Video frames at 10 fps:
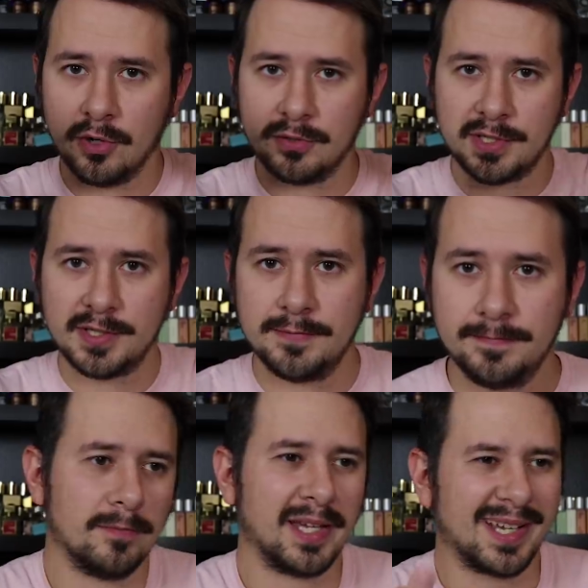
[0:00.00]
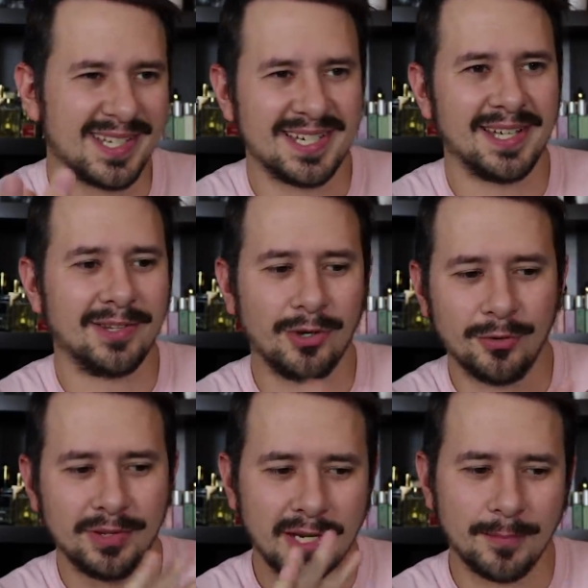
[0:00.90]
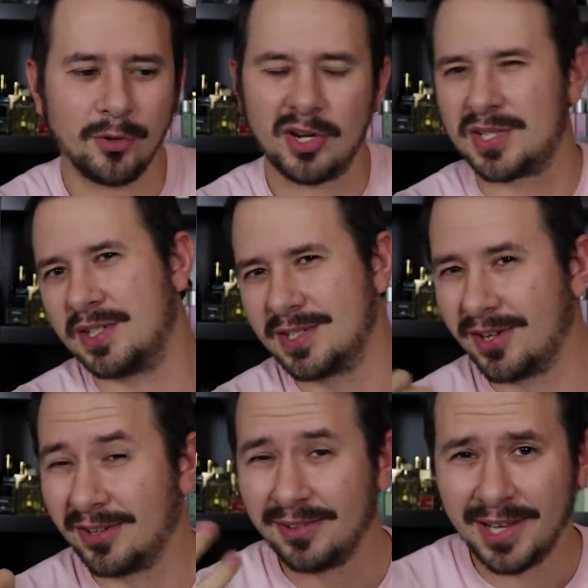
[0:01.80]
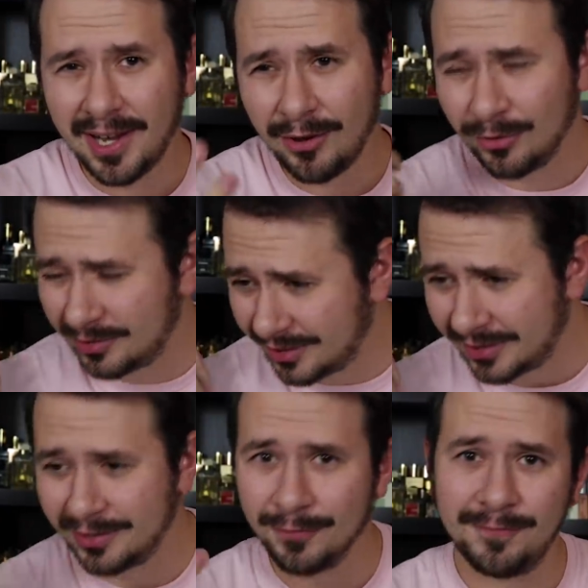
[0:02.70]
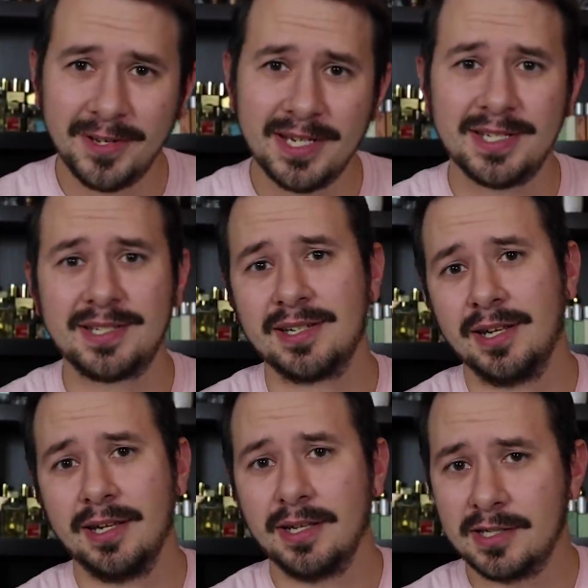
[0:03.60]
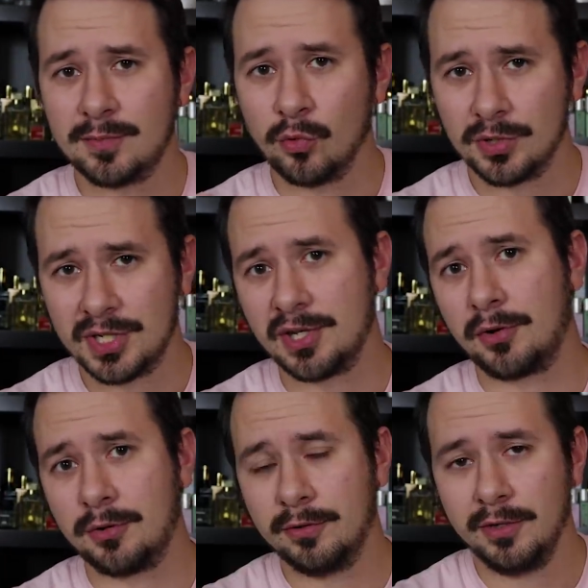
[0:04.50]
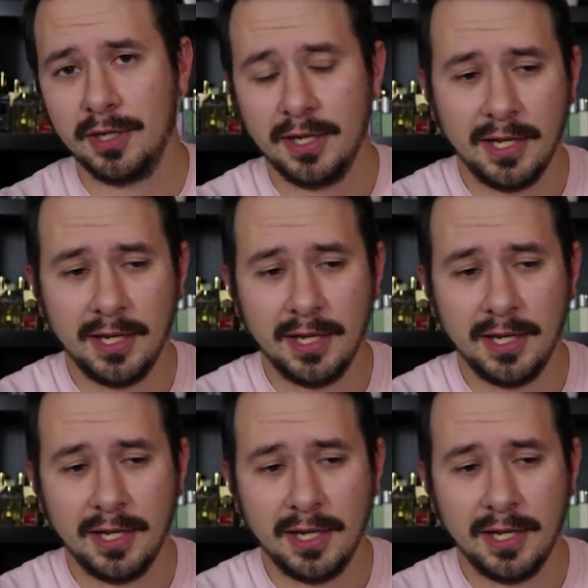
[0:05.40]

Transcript: notes. Like I said though, the Ambroxan is not loud, not in your face, it's more subtle,